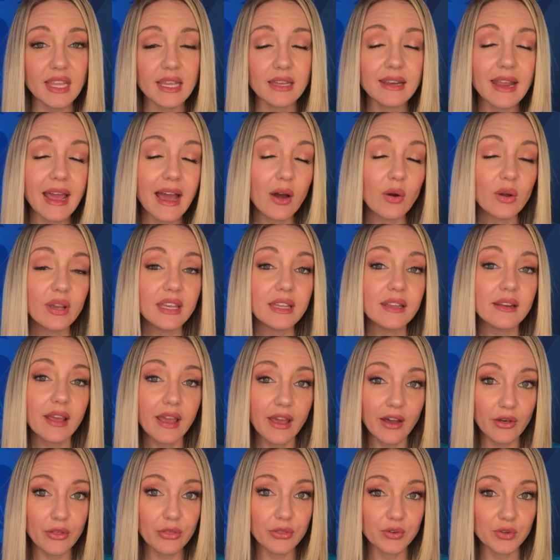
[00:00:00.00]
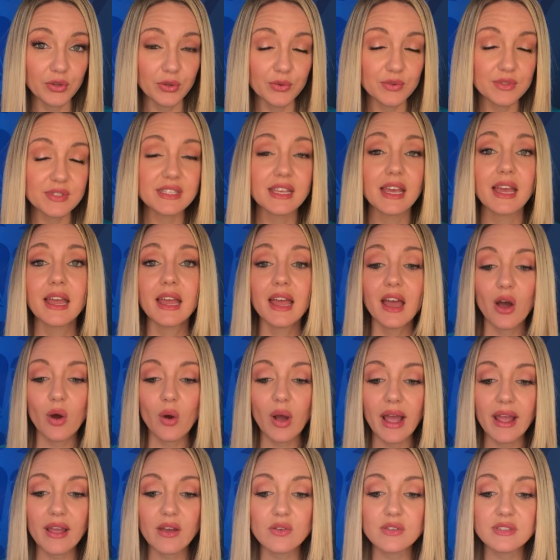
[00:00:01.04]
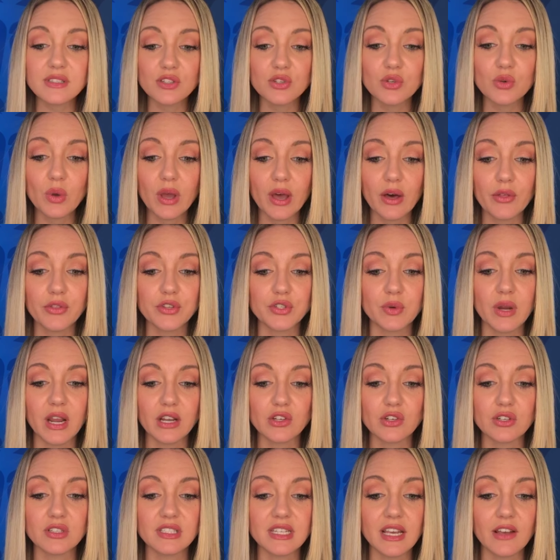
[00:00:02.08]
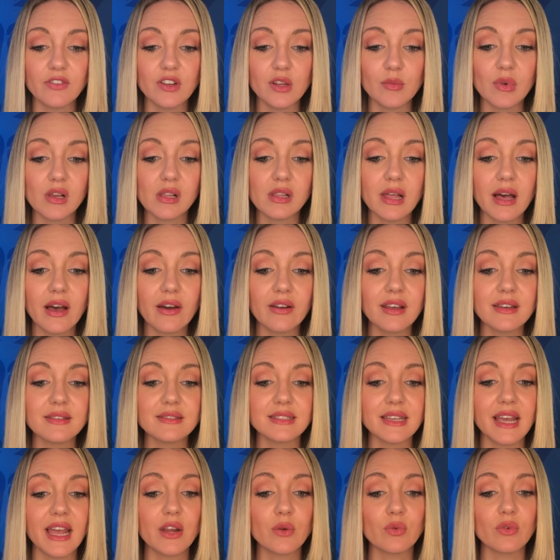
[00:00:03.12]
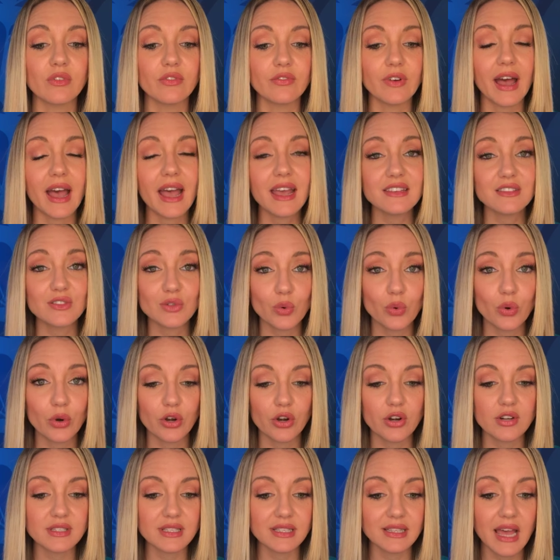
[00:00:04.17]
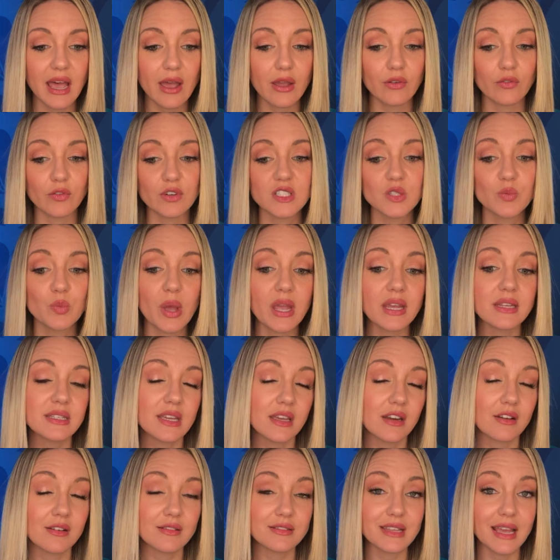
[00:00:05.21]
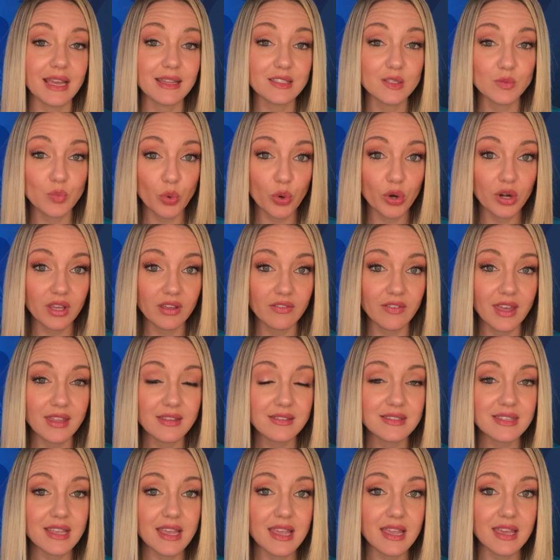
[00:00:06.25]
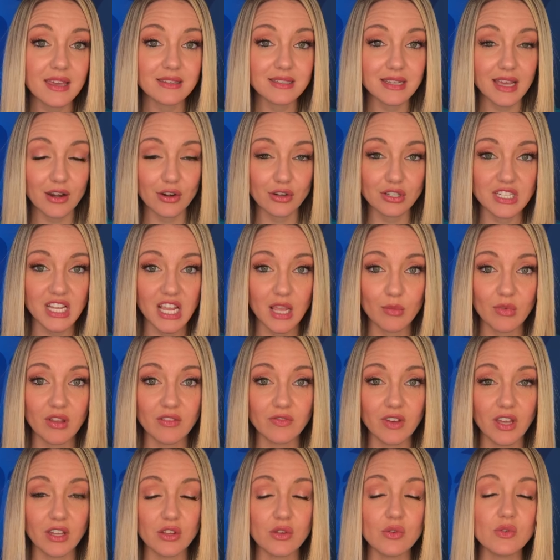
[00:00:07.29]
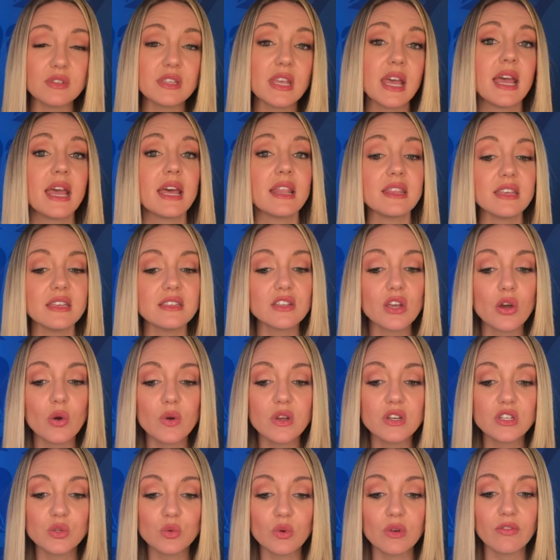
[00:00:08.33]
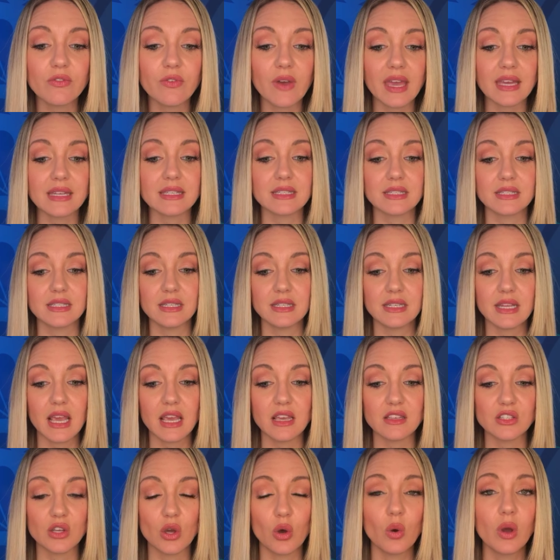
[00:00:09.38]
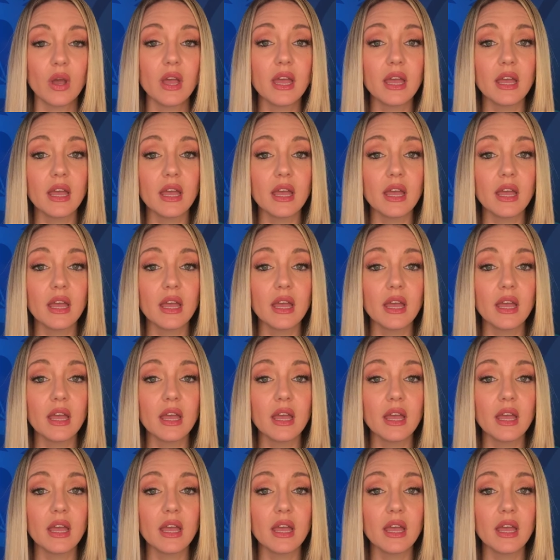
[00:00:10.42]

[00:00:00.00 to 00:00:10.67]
Now, in health news, Ohio's new health director Stephanie McCloud has signed revised orders allowing for spectators at sporting events and entertainment venues. These go into effect today. So,